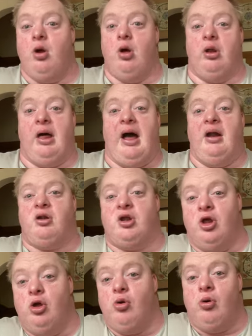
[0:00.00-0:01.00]
a lot
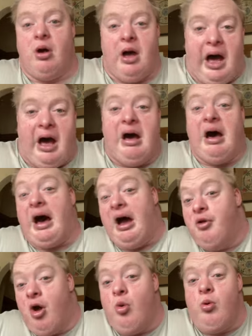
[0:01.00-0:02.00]
too. I
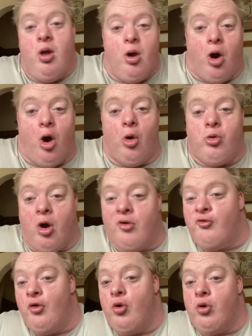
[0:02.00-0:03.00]
know we all go
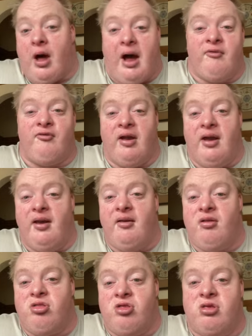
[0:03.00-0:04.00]
through a lot of
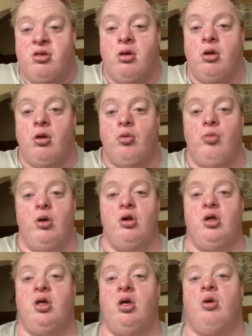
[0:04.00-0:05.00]
things.
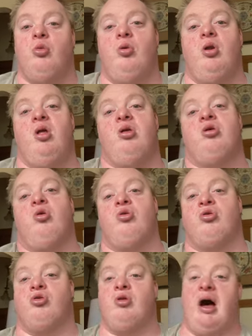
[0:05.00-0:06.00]
Really, we need to
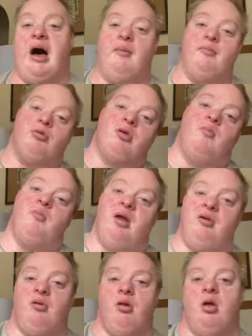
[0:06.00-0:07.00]
stop saying
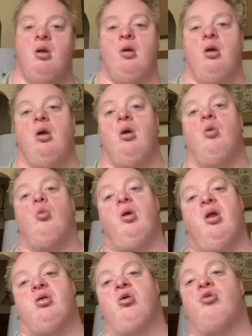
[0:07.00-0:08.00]
mean
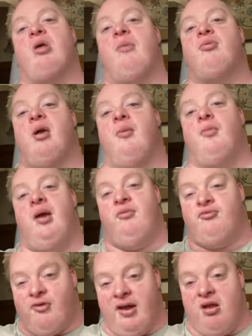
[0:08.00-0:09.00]
things
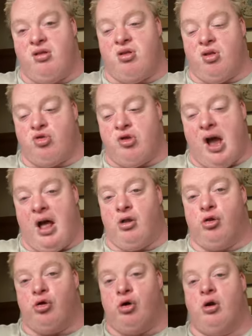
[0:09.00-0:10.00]
to each
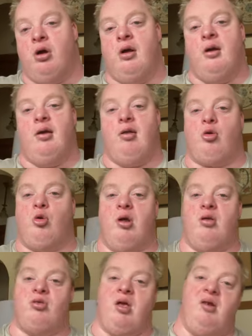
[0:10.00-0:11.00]
other.
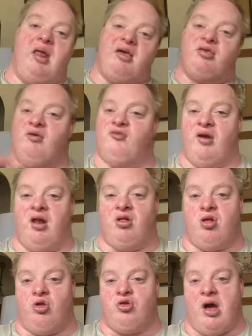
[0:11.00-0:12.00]
Quit saying nasty things
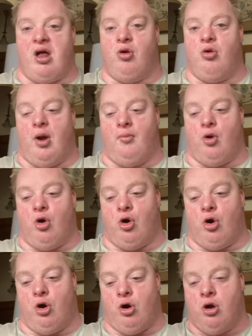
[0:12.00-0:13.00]
to each other no
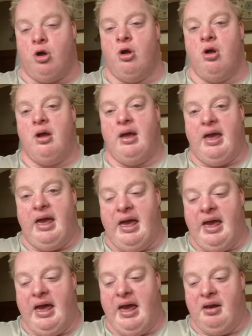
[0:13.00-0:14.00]
more.
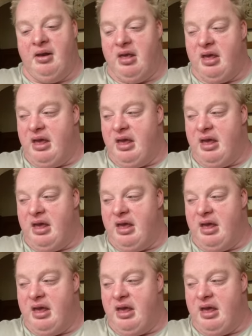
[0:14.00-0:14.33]
And